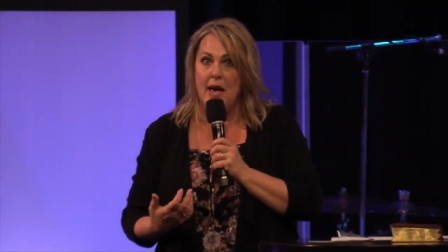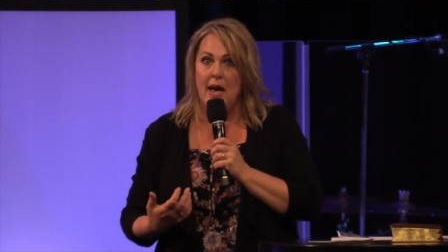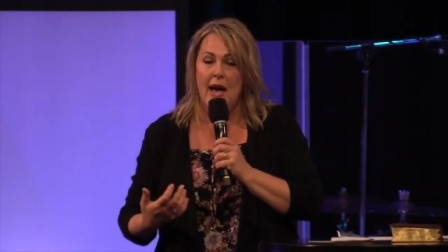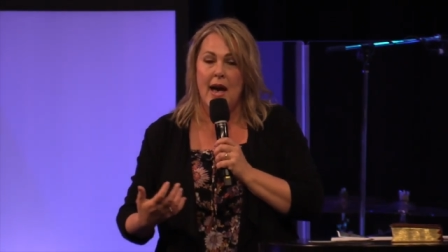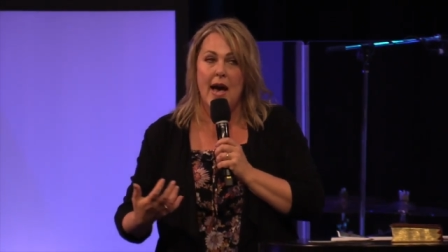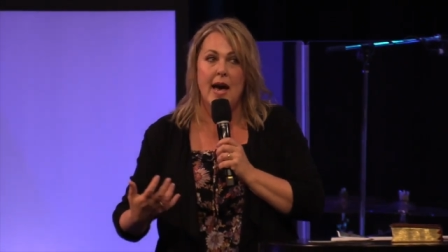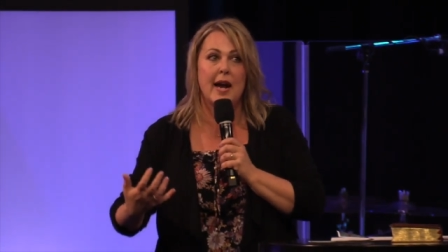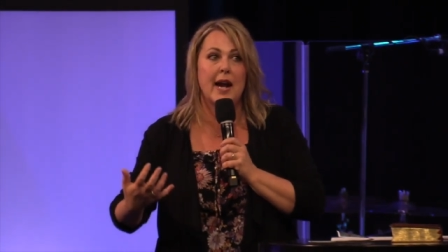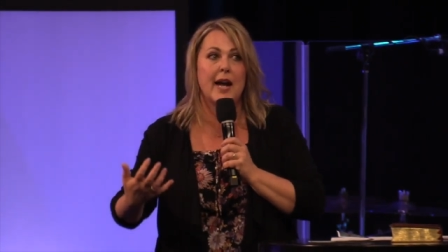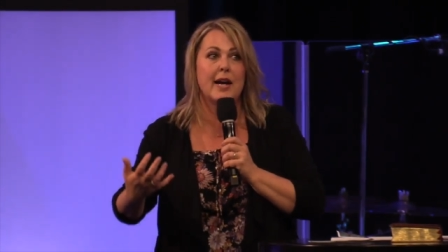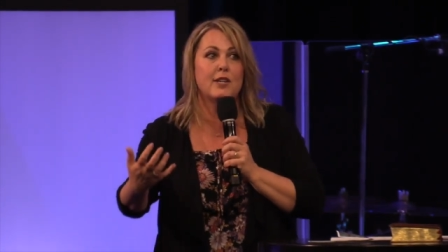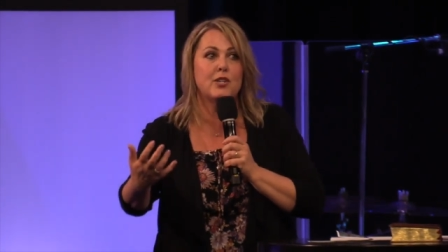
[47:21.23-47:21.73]

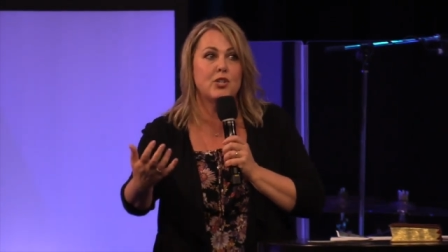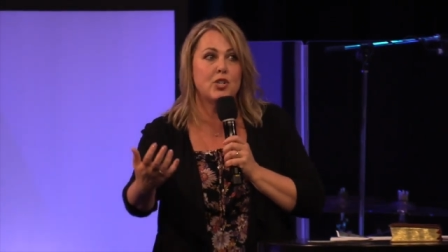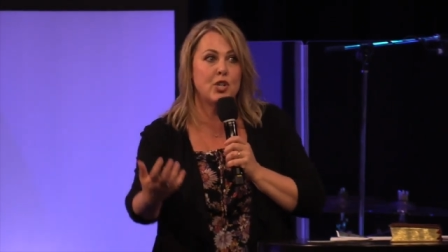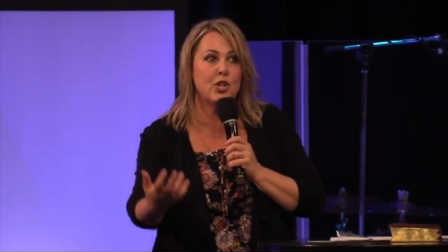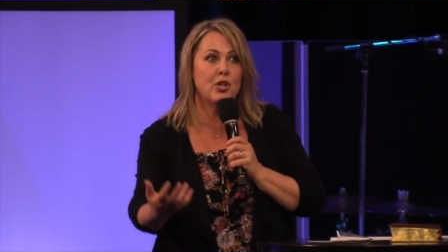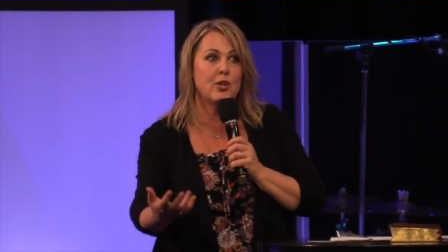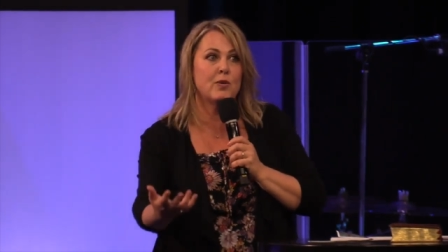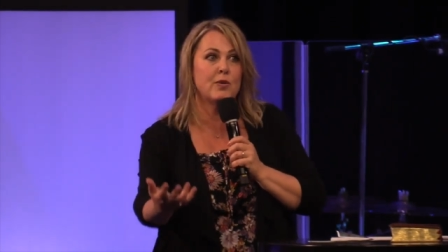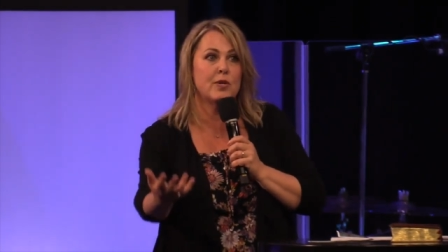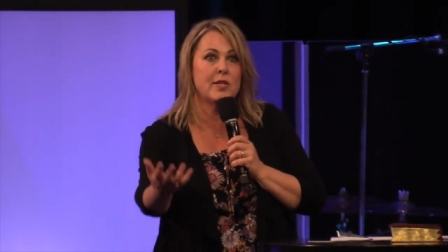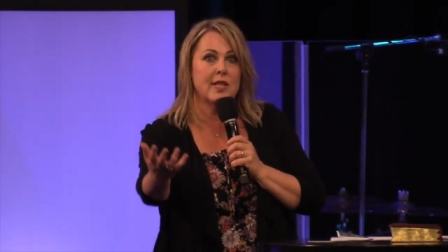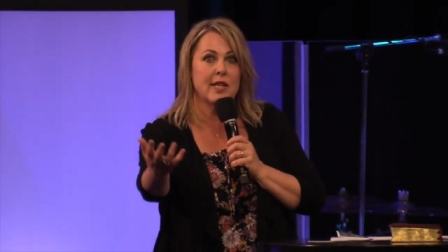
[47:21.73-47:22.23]
and I
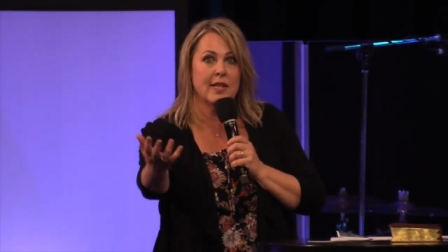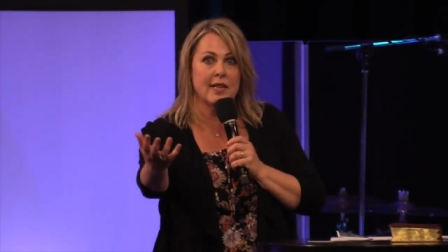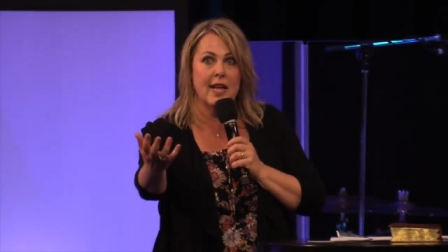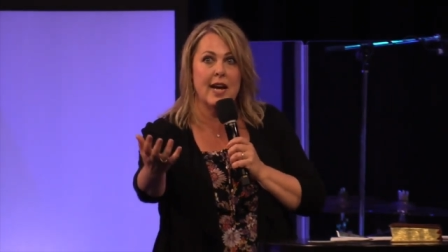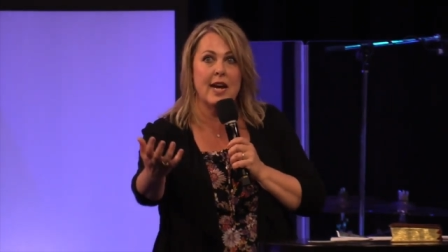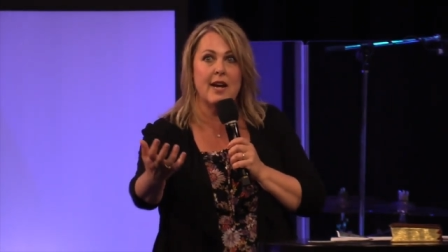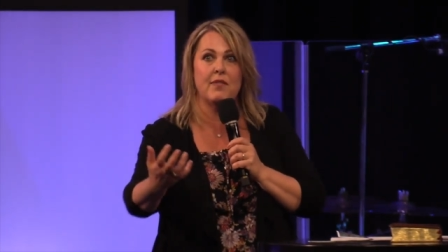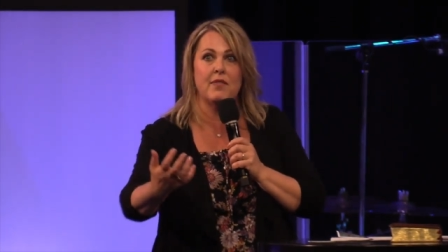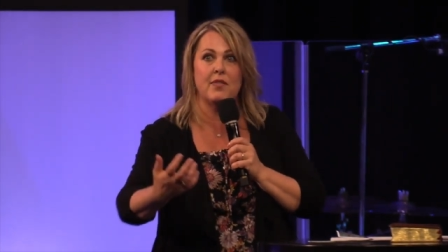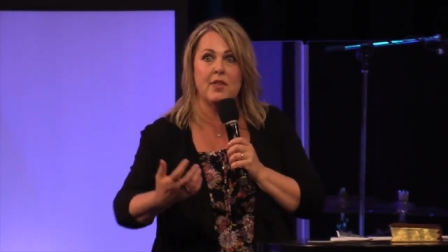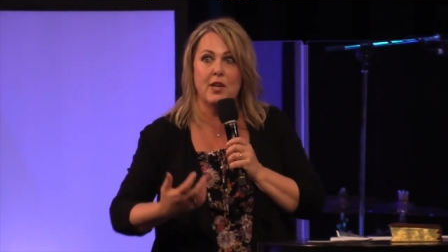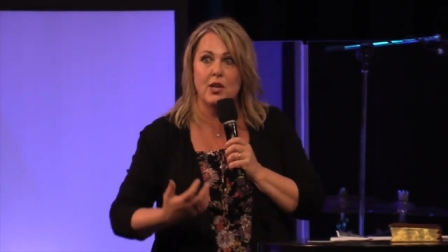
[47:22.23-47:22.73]
choose the
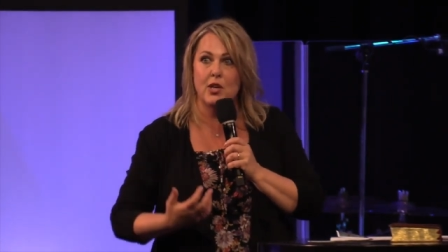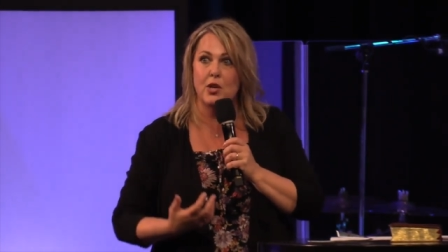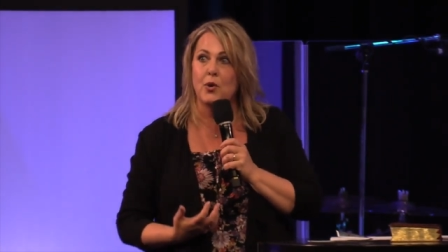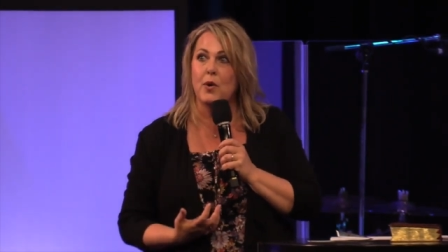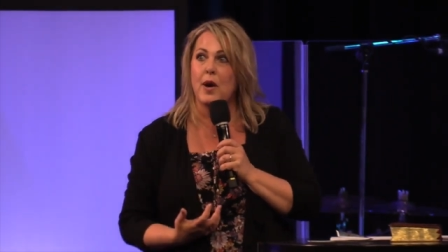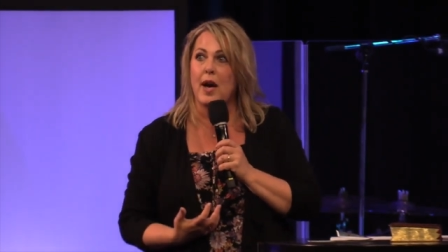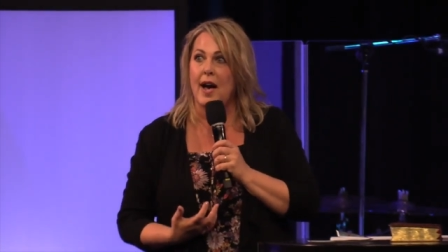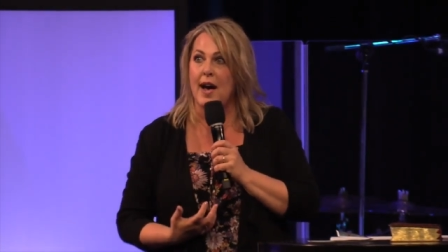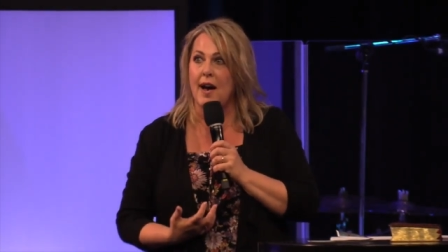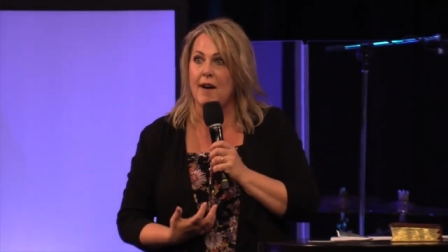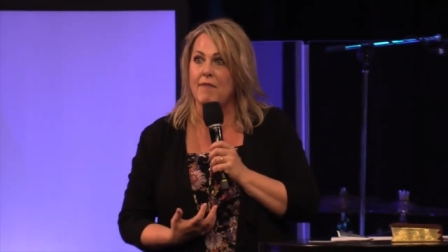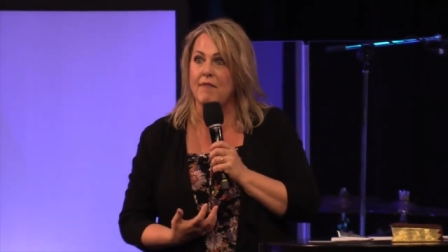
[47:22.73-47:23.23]
life that you
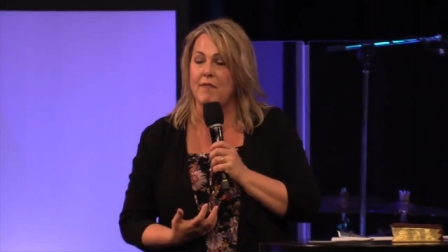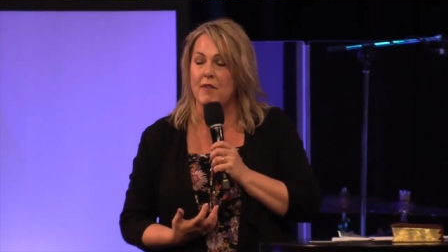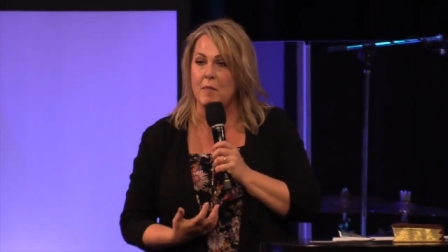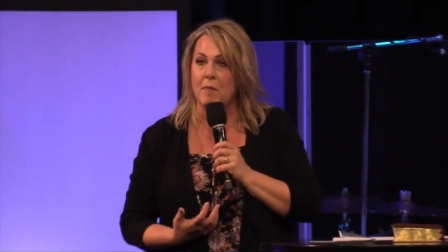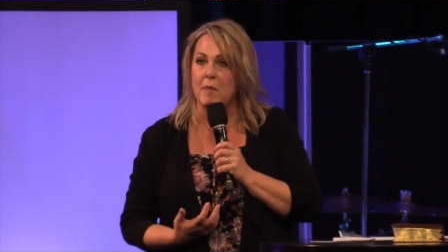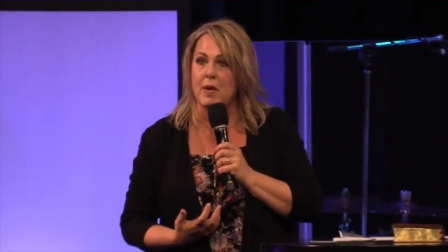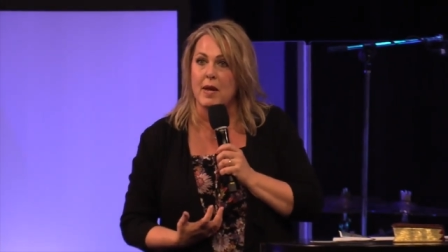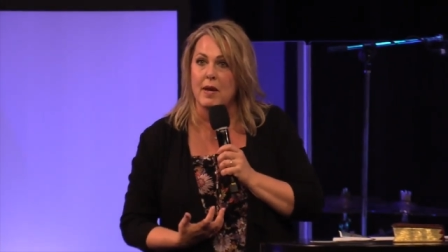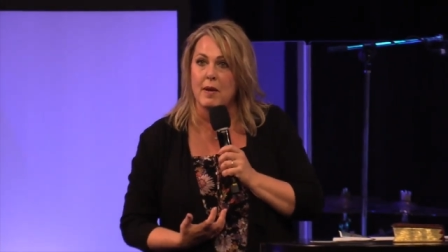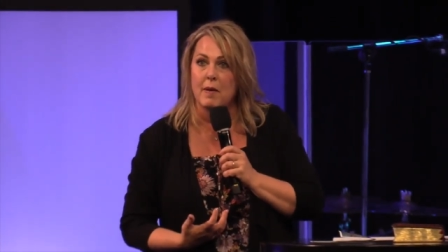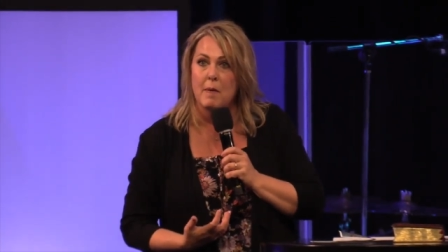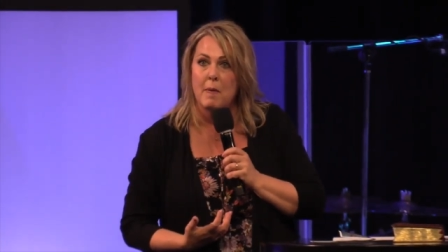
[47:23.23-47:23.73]
have for
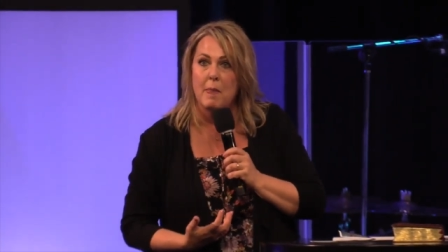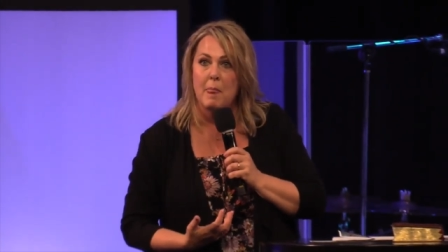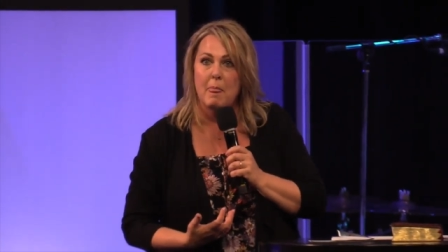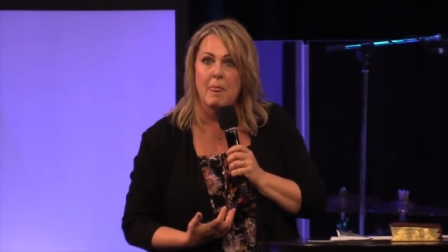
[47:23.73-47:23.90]
me.